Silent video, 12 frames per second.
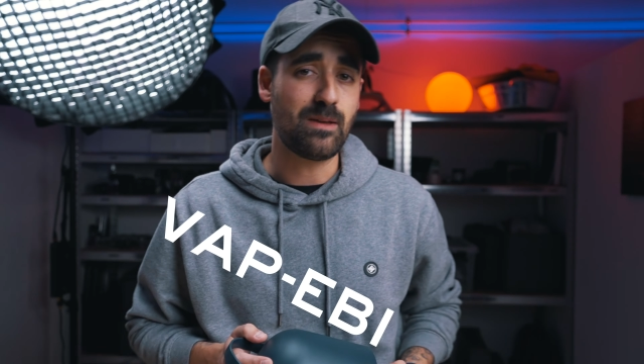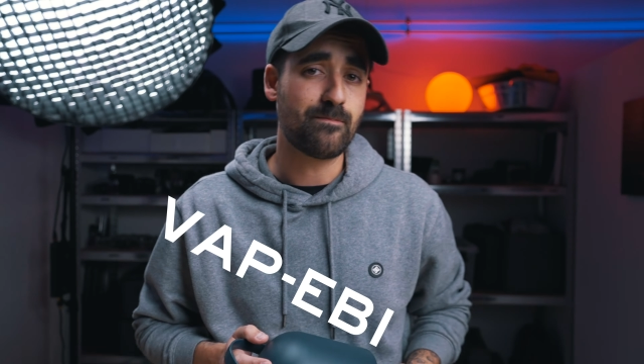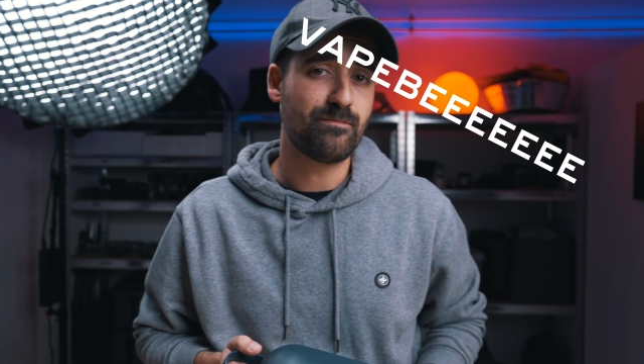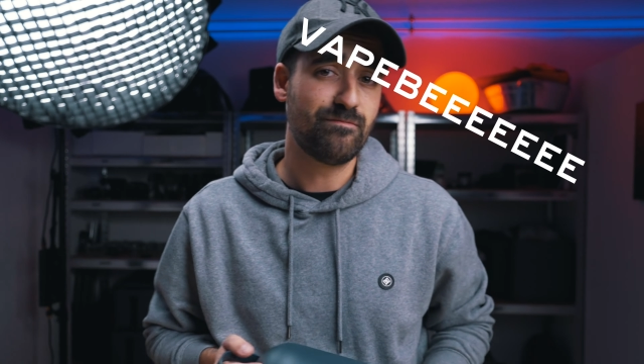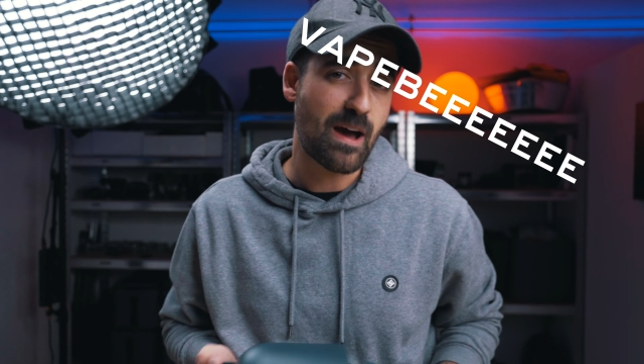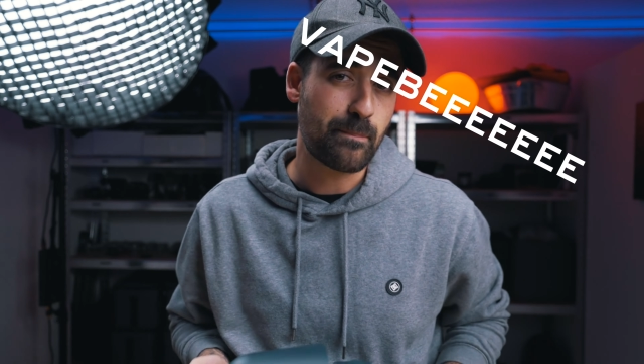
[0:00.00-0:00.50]

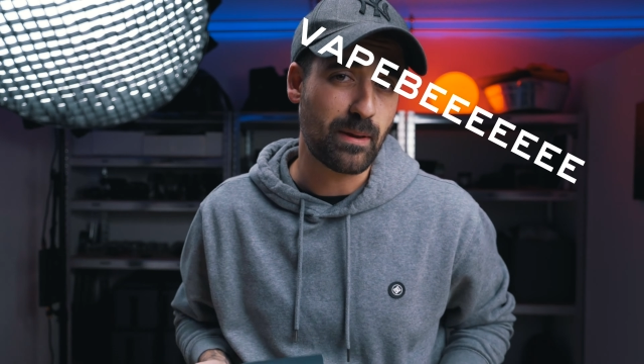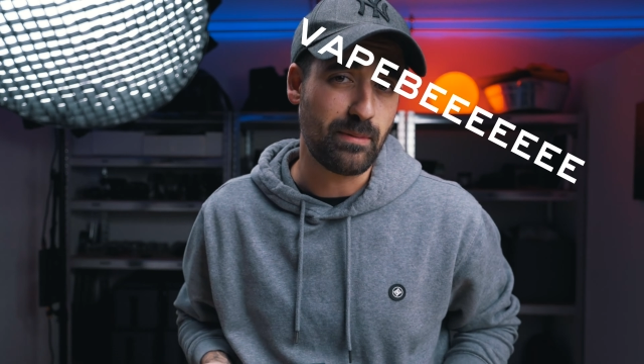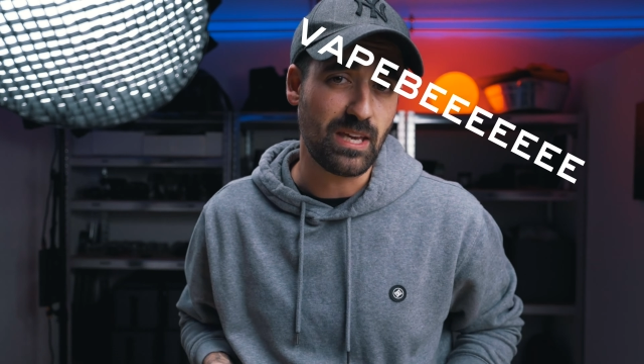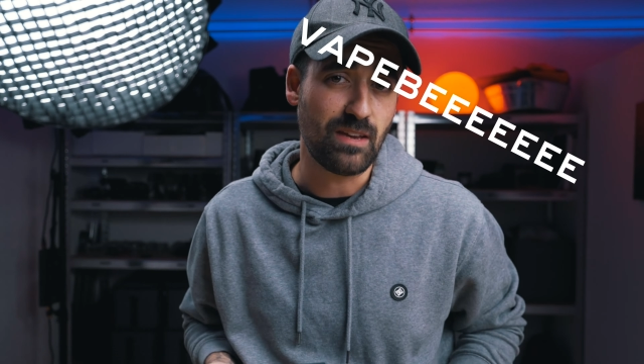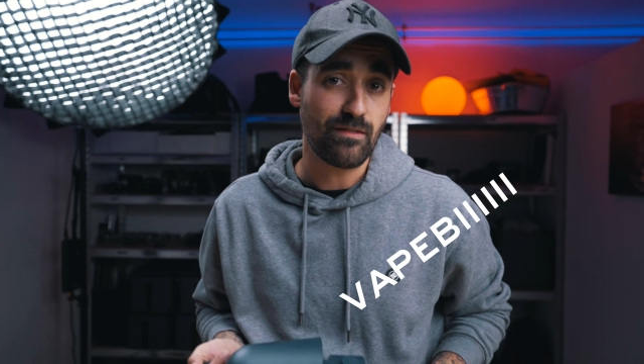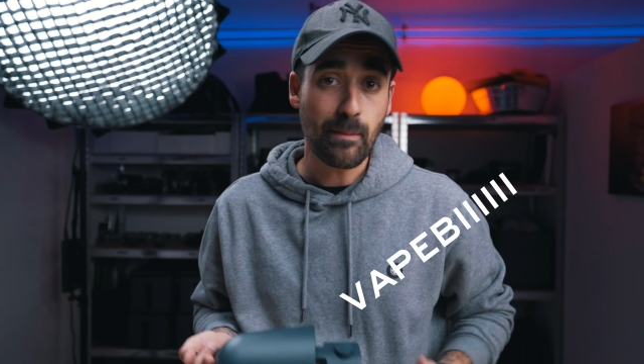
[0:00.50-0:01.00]

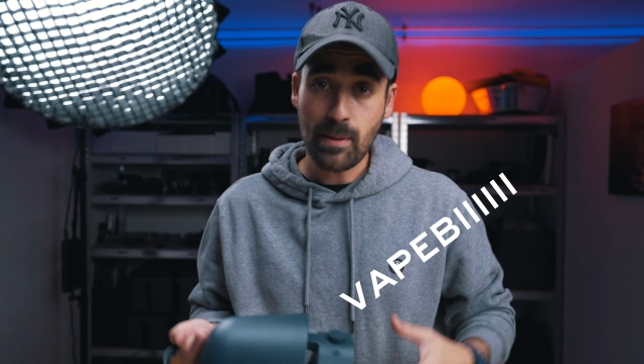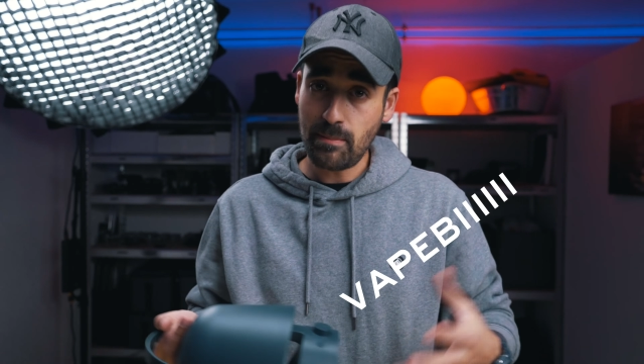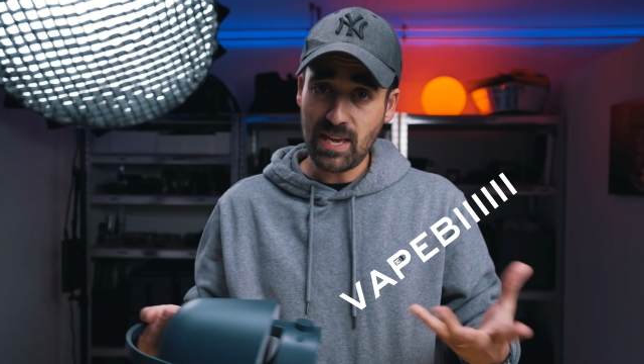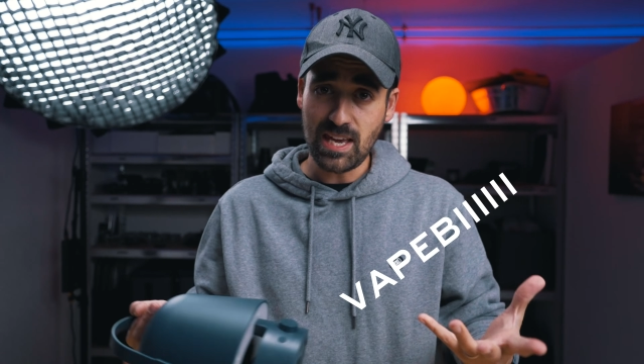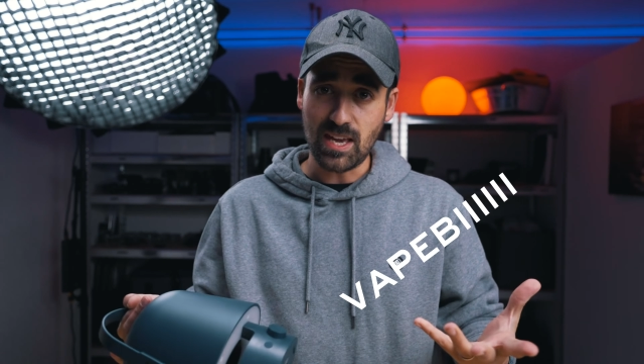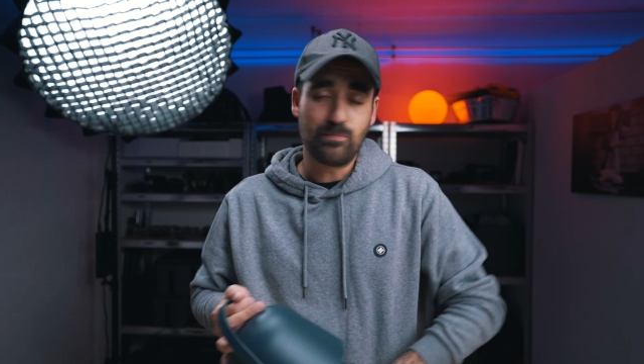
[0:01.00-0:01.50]

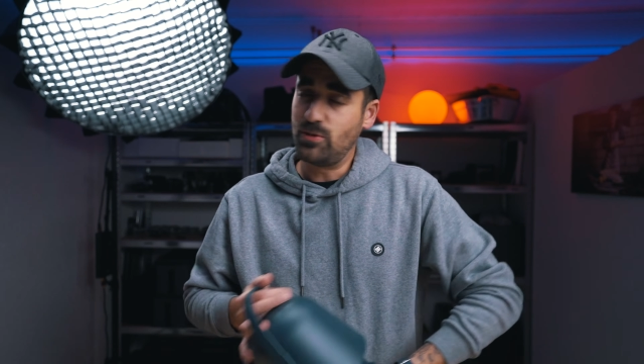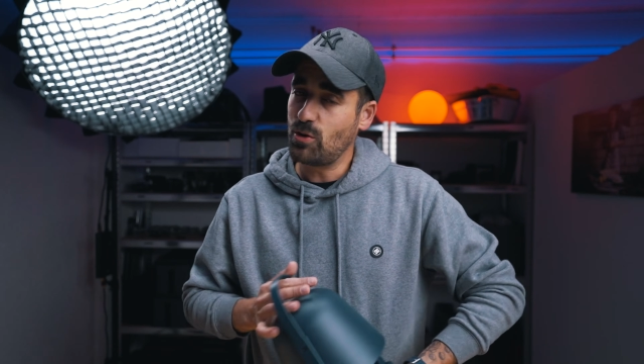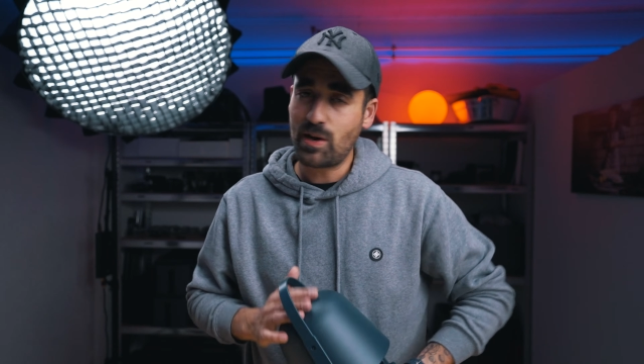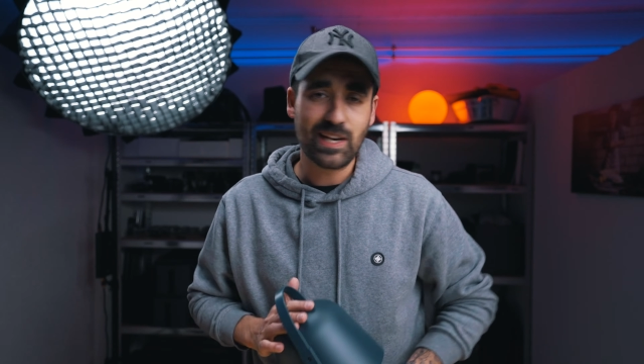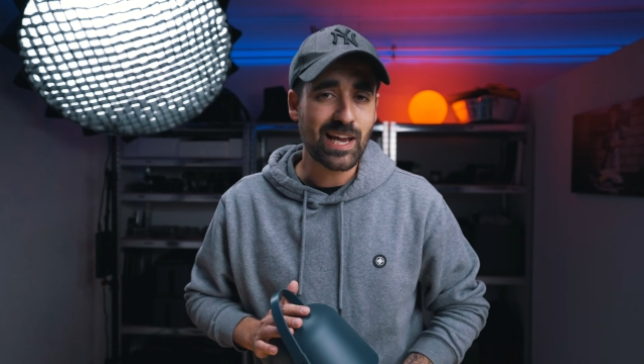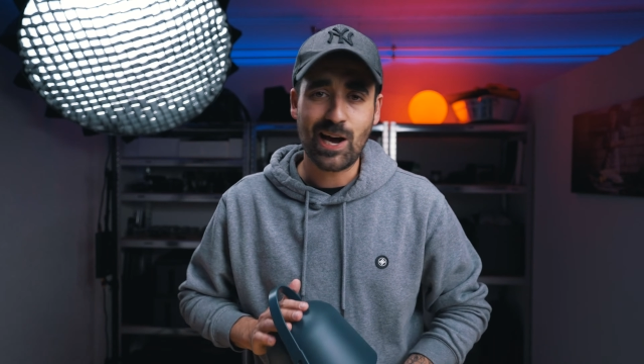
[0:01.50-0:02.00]
VAPPEBY.
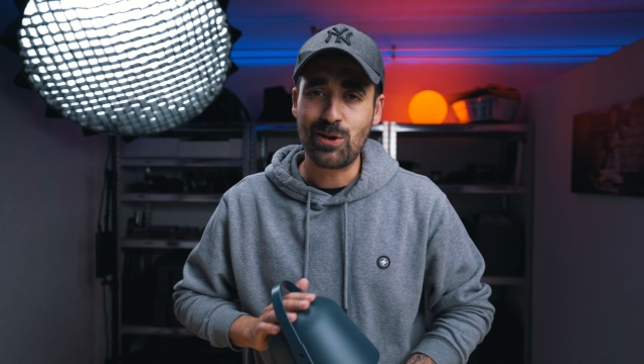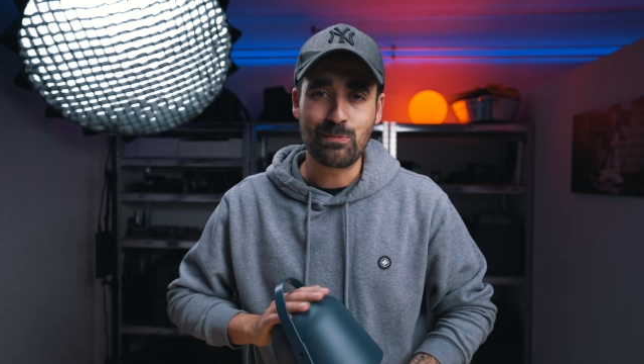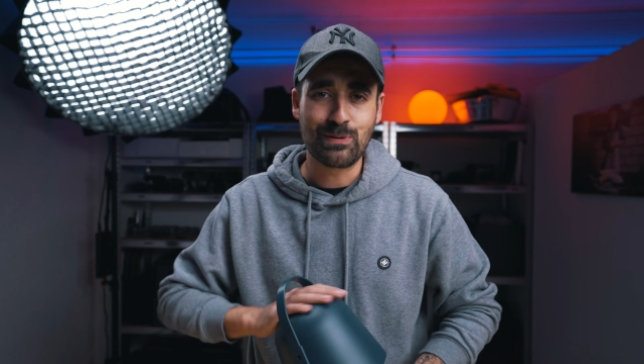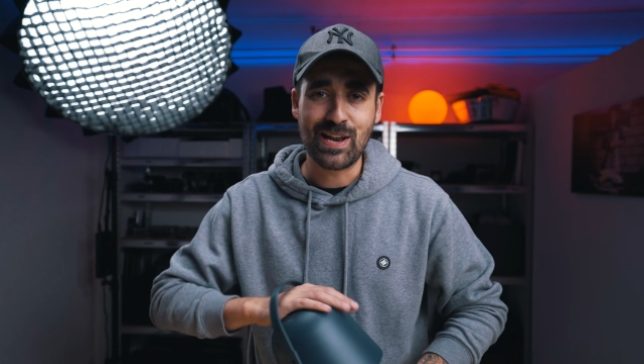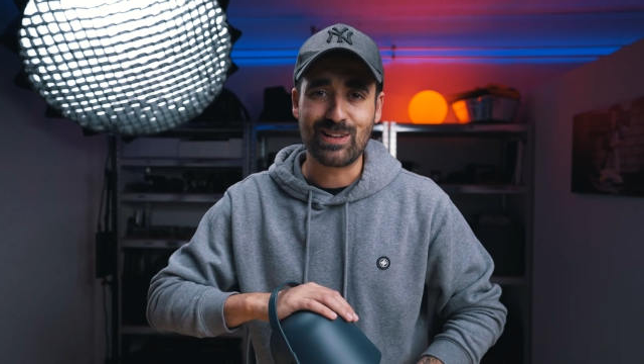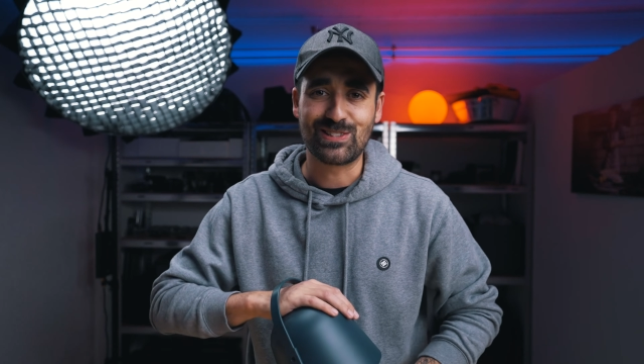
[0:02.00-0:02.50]
No idea how you
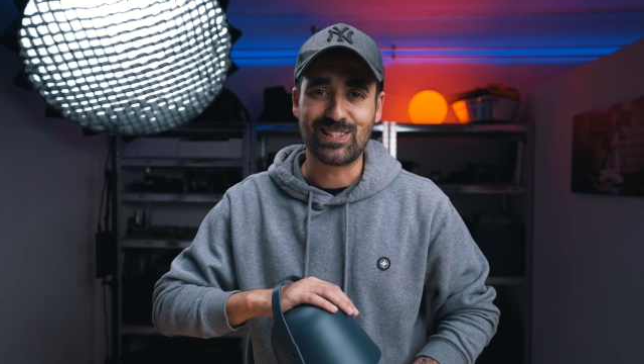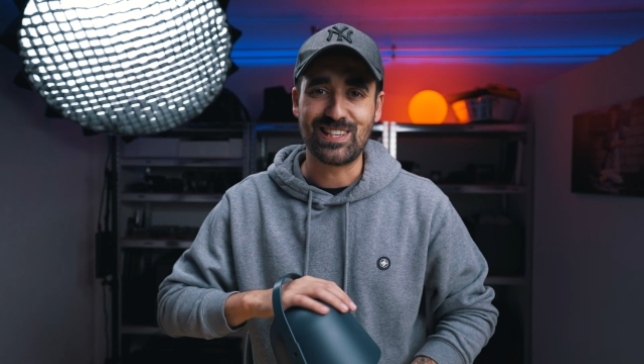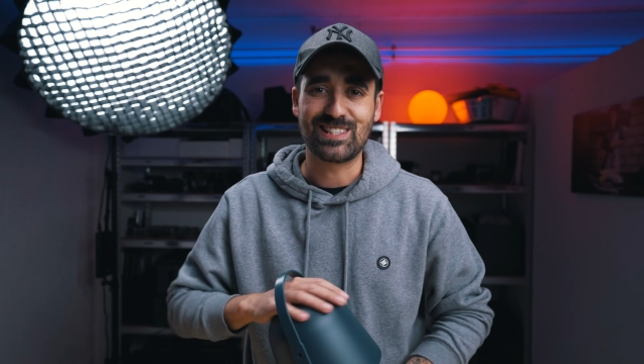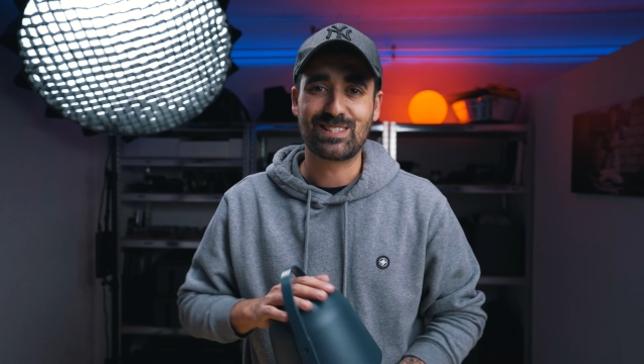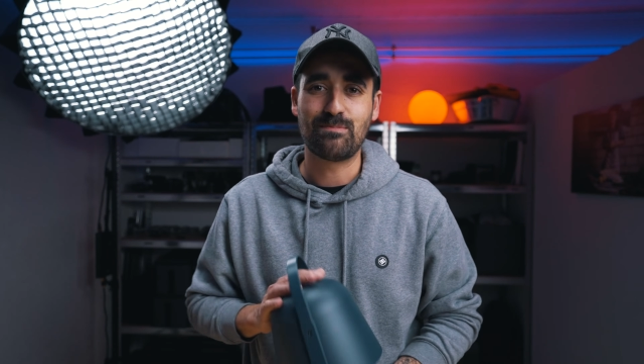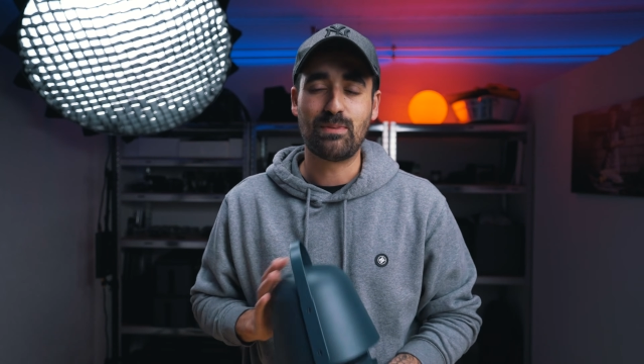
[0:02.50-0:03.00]
pronounce this,